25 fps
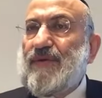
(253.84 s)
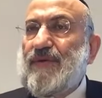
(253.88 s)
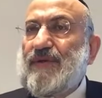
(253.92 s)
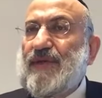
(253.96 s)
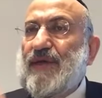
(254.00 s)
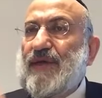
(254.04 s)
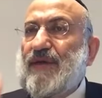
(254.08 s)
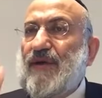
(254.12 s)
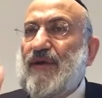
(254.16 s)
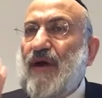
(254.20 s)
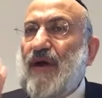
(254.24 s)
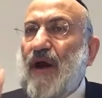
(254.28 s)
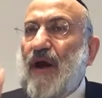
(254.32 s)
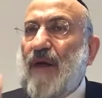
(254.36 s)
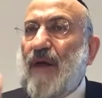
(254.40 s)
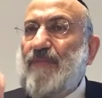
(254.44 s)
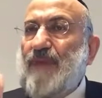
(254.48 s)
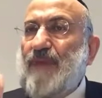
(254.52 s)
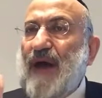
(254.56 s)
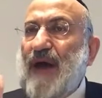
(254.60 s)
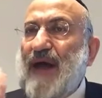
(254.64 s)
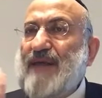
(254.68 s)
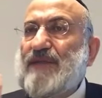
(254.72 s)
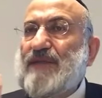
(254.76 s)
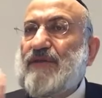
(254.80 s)
The
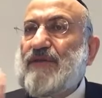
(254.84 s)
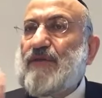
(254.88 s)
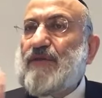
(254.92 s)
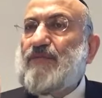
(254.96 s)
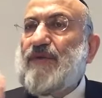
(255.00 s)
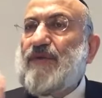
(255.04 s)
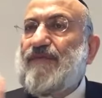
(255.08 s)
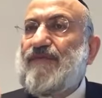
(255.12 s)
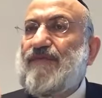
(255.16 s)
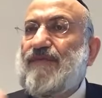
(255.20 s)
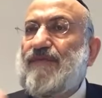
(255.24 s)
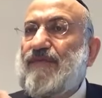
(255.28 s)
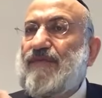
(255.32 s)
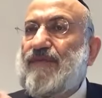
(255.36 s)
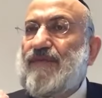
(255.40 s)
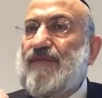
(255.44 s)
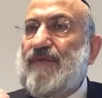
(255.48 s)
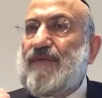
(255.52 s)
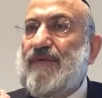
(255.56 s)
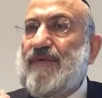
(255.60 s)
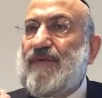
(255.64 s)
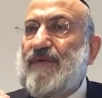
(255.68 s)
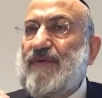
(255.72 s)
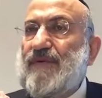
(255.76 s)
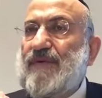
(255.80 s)
cup has to be full.